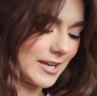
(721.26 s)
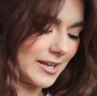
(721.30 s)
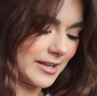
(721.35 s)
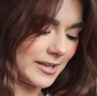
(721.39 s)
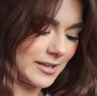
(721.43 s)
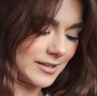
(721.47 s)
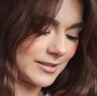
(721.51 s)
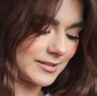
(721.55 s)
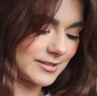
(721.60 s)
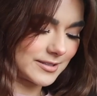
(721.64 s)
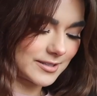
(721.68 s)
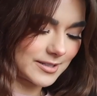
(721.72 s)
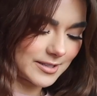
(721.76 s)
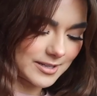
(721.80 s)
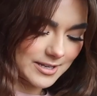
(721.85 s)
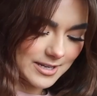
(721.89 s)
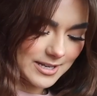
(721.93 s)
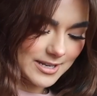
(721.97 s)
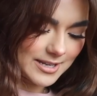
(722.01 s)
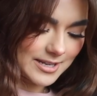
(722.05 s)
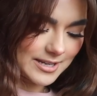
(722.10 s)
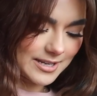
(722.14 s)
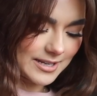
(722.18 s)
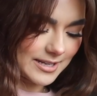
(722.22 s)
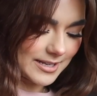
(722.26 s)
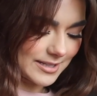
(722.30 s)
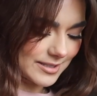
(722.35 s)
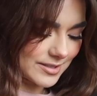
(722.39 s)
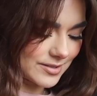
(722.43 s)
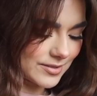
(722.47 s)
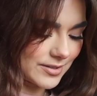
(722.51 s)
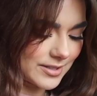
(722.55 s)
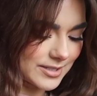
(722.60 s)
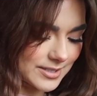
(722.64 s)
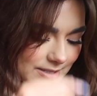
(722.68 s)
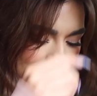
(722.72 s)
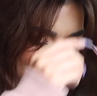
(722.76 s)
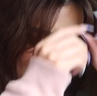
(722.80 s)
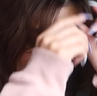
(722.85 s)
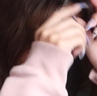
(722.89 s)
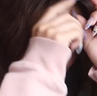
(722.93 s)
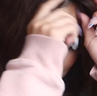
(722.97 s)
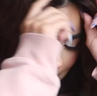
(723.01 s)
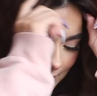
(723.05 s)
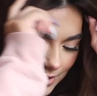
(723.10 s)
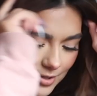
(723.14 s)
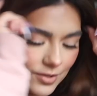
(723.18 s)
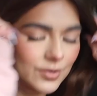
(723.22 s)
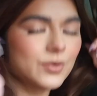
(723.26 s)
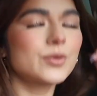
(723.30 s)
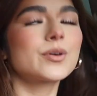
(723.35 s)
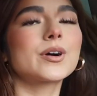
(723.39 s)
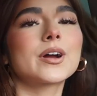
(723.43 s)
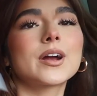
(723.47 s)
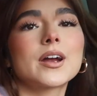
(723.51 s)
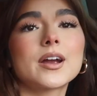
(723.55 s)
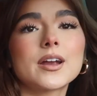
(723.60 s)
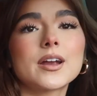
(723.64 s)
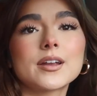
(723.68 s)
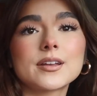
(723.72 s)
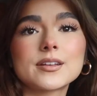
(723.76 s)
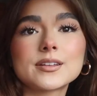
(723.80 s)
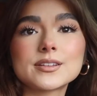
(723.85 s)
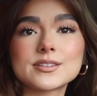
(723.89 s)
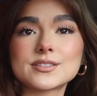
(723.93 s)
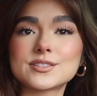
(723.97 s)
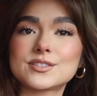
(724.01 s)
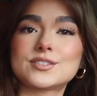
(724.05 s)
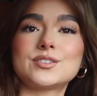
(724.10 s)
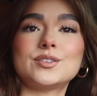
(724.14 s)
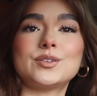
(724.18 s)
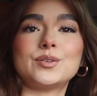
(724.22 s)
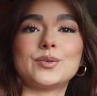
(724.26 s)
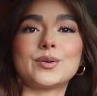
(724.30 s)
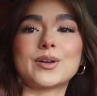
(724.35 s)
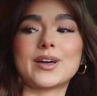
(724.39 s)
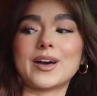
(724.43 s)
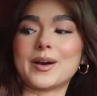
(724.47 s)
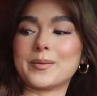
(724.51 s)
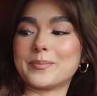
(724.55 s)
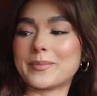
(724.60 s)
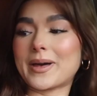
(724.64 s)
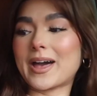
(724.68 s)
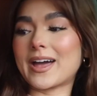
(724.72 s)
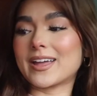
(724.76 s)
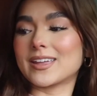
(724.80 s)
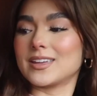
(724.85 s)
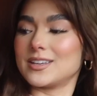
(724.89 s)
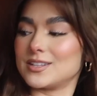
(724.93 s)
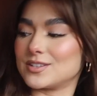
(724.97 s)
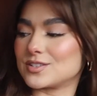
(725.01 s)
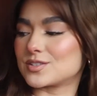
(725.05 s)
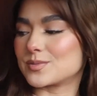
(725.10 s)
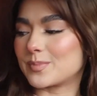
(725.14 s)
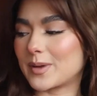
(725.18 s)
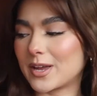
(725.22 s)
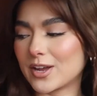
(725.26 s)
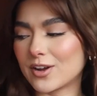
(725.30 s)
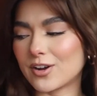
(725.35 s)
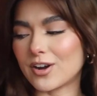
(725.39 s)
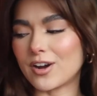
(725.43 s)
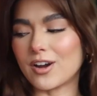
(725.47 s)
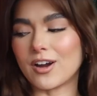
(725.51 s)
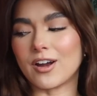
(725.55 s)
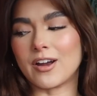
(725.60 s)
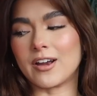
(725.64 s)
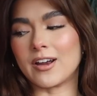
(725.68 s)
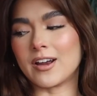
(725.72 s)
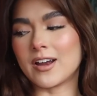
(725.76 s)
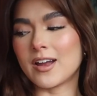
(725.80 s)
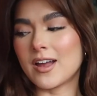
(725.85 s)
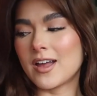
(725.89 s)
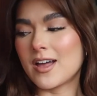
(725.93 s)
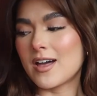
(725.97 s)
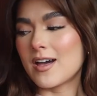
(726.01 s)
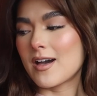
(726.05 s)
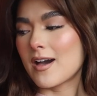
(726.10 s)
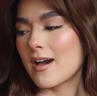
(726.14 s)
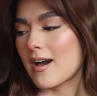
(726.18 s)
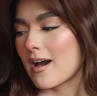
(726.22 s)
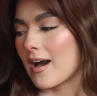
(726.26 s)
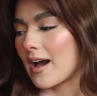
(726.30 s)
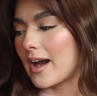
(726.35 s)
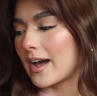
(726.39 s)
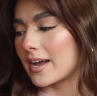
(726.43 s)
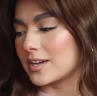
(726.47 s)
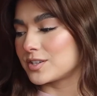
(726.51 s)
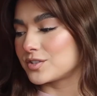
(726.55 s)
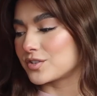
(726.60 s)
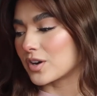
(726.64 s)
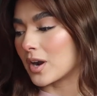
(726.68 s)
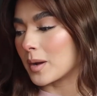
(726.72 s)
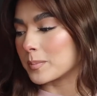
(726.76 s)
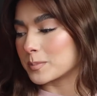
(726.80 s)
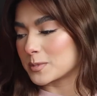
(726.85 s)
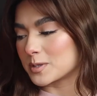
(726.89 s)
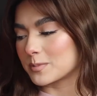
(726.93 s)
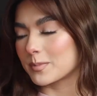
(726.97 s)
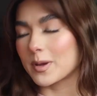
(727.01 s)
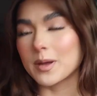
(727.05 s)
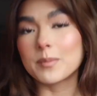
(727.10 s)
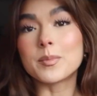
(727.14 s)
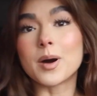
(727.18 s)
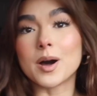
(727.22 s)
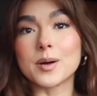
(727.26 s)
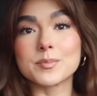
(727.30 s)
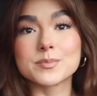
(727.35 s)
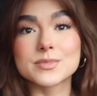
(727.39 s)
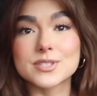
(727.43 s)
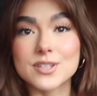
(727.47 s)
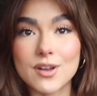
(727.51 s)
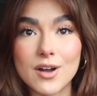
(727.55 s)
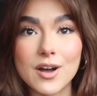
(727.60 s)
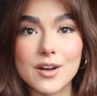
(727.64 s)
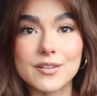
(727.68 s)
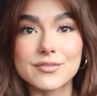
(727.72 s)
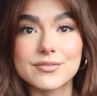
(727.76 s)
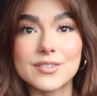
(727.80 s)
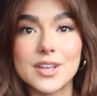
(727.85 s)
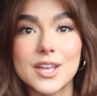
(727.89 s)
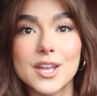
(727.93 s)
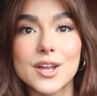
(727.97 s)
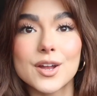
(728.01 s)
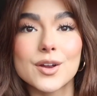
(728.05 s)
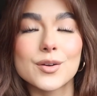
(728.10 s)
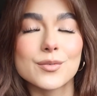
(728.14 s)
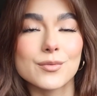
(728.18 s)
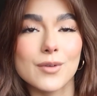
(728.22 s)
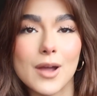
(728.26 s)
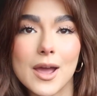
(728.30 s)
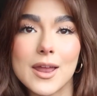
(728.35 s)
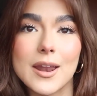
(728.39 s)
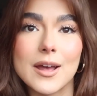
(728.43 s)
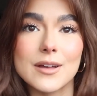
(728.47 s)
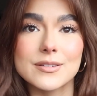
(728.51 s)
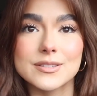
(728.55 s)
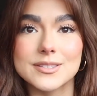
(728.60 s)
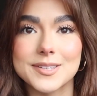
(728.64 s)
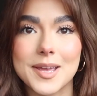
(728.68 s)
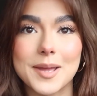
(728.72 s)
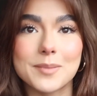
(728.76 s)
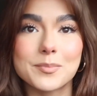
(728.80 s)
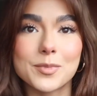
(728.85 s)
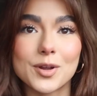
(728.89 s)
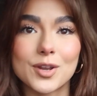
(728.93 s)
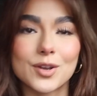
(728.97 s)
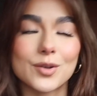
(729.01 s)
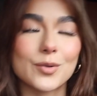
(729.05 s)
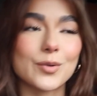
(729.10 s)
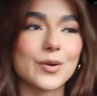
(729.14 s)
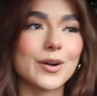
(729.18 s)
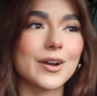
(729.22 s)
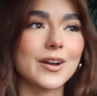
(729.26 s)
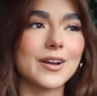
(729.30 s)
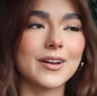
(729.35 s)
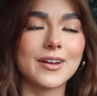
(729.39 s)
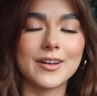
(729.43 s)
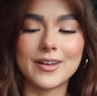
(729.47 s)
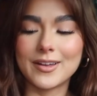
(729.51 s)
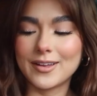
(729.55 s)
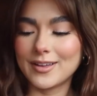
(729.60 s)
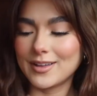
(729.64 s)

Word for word: and as soon as I opened the door, to come back into my car, I dropped my mom's coffee right outside my door.